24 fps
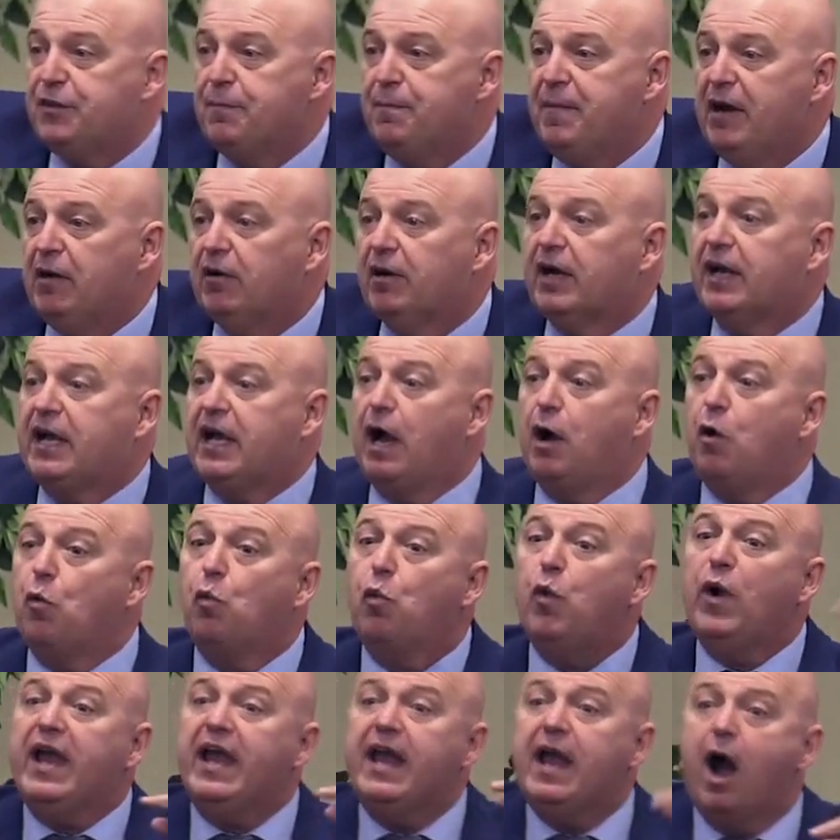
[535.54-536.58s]
America,
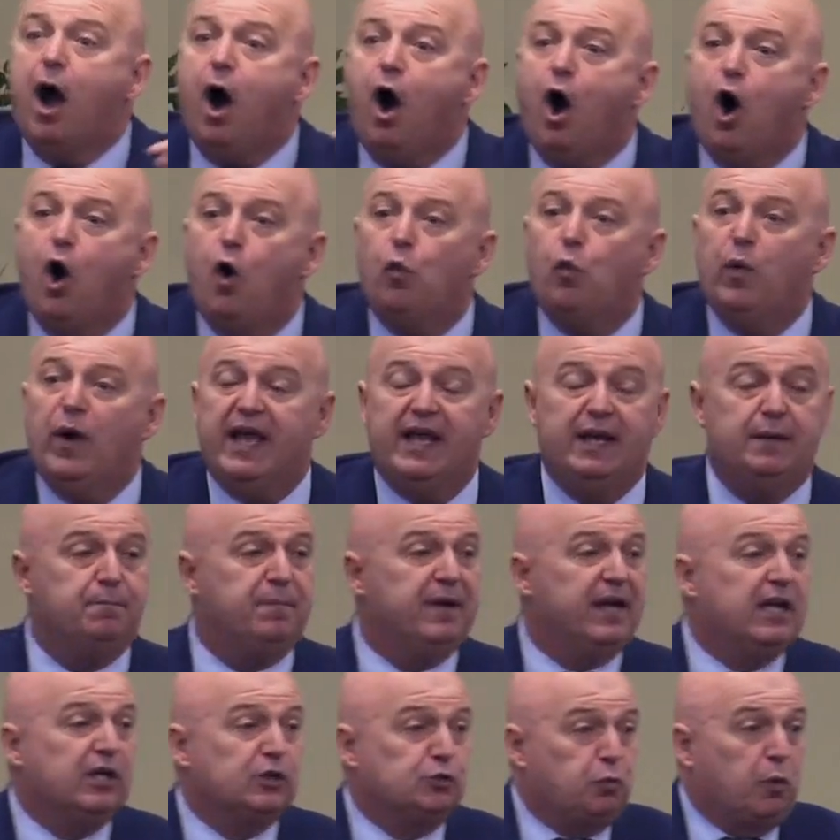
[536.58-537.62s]
we all win
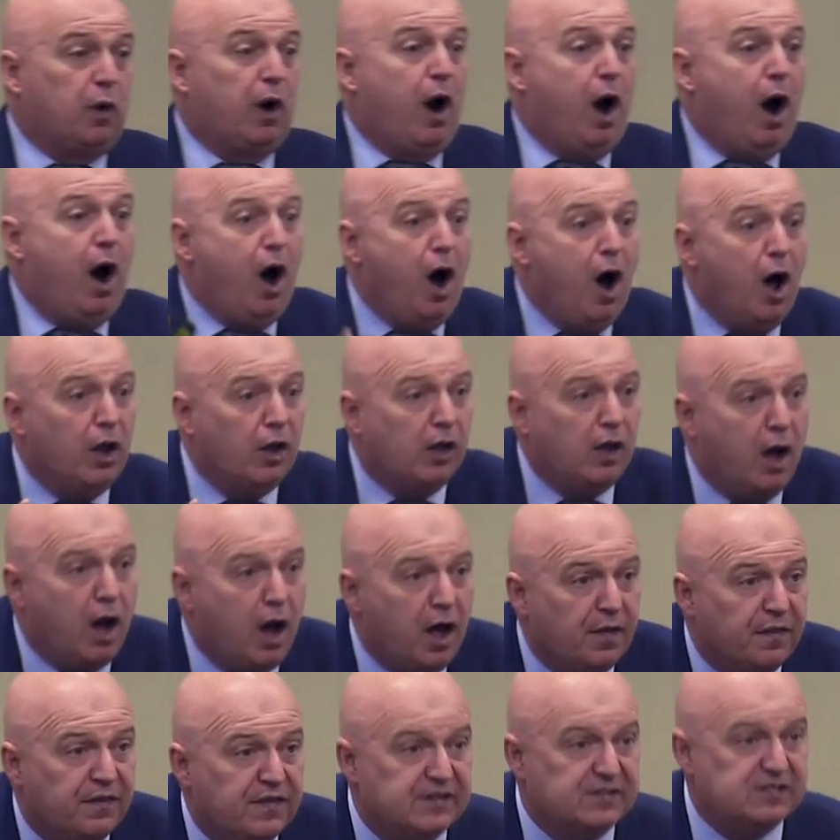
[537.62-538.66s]
because we're all
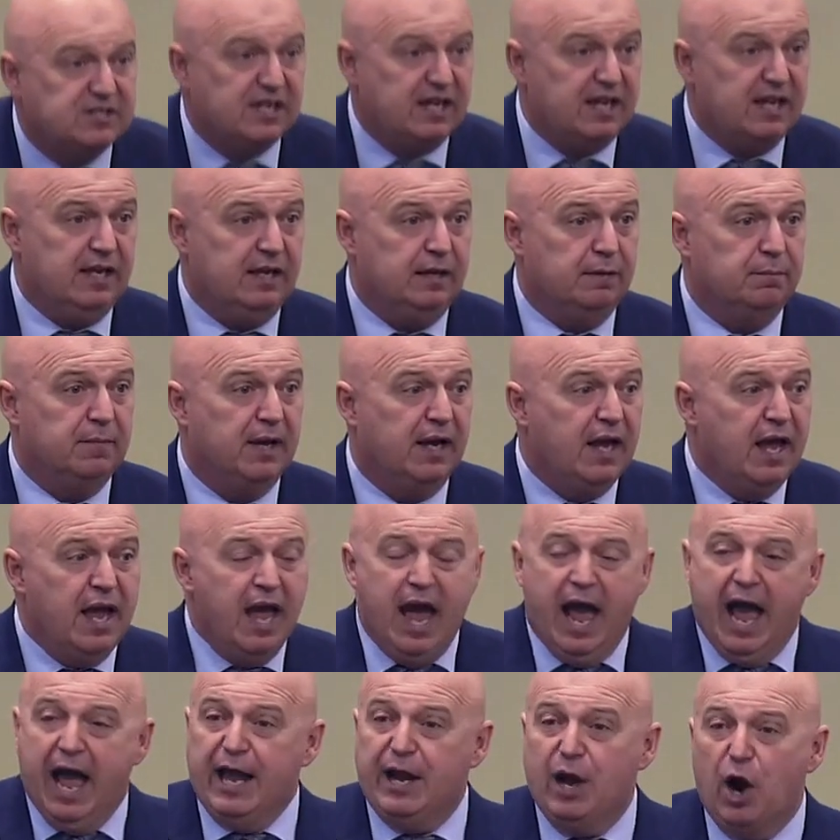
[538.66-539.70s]
on the team.
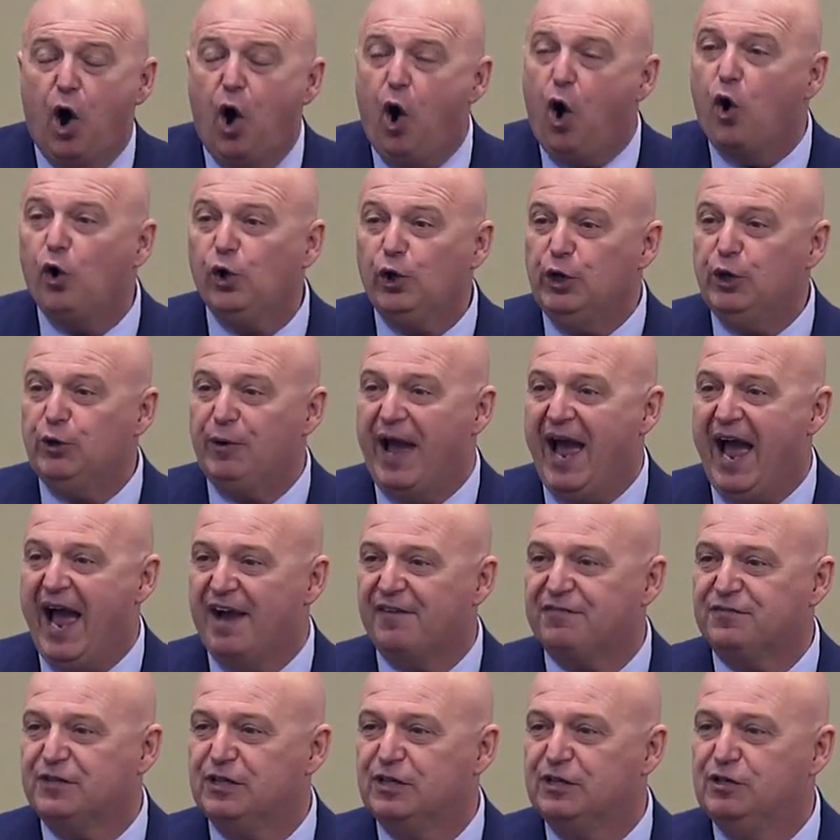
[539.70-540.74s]
And all you
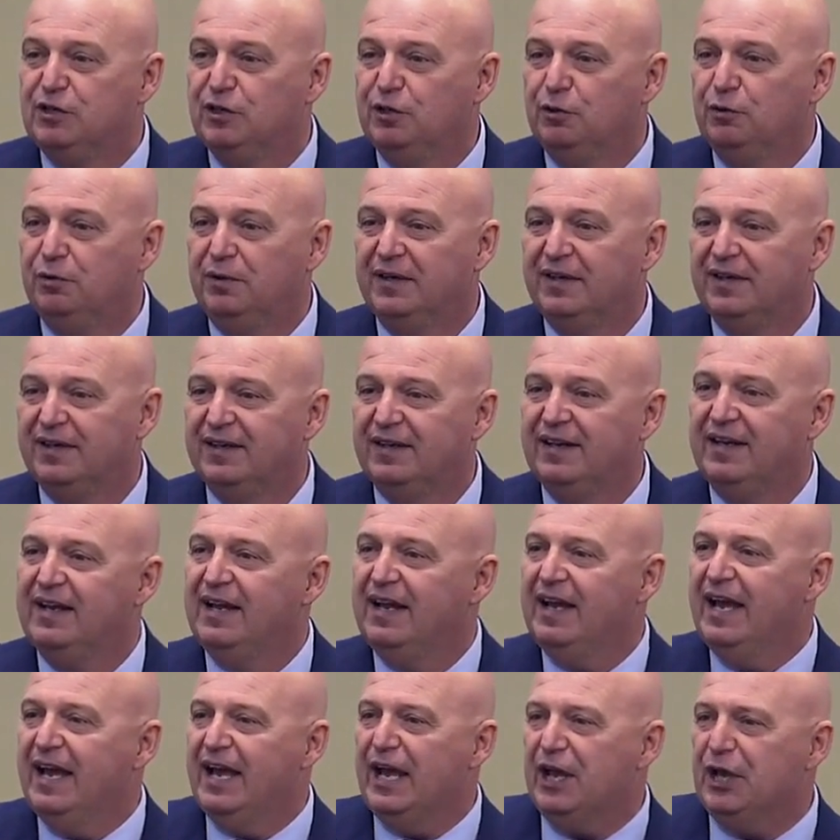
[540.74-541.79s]
have to do
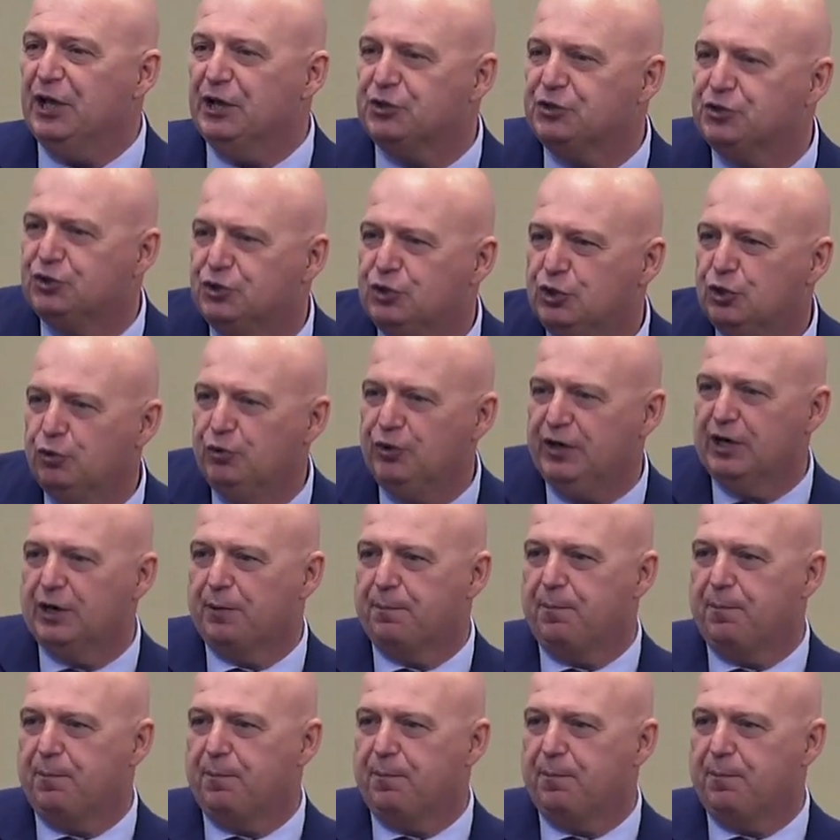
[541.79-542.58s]
is do your